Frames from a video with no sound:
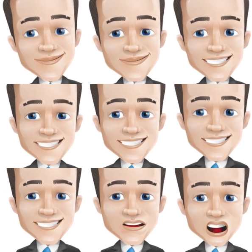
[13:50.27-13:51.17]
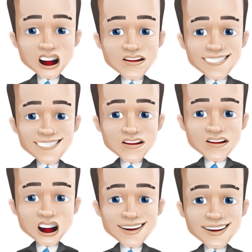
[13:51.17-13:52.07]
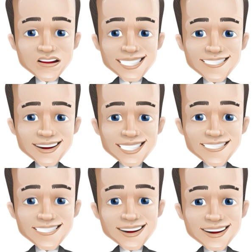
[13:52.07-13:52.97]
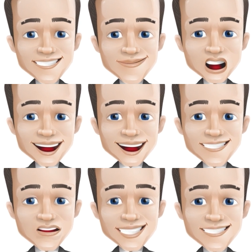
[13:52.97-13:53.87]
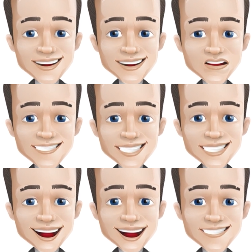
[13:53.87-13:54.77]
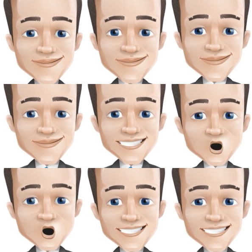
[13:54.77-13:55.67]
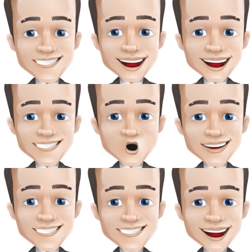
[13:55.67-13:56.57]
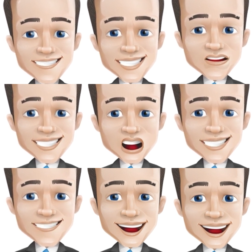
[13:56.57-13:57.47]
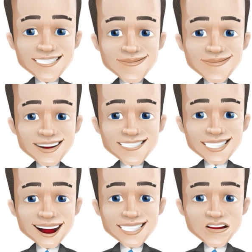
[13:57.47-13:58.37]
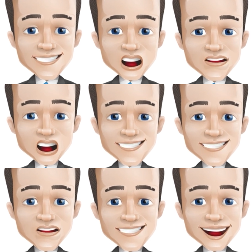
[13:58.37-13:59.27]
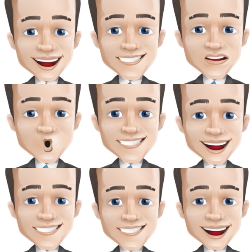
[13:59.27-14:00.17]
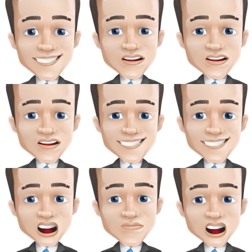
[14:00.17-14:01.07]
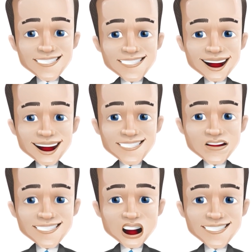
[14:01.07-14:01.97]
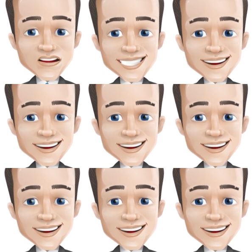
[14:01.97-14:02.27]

Scalpers typically make trading decisions based on three different factors. First, they set a target price amount per trade. This amount is relative to the size of the price of the stock, although most scalpers look for